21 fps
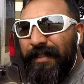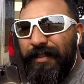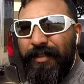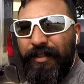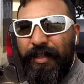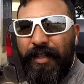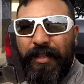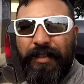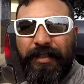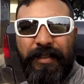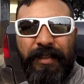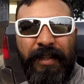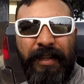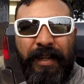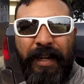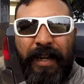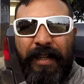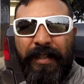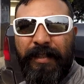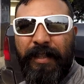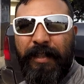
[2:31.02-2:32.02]
just in
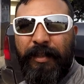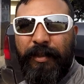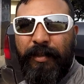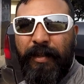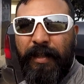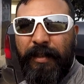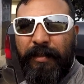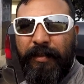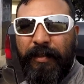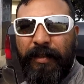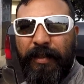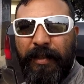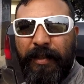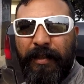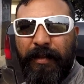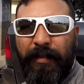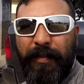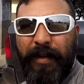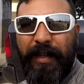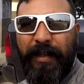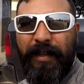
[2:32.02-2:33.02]
case he tries to
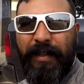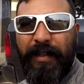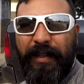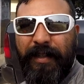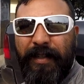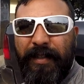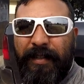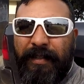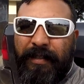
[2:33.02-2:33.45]
come and uh,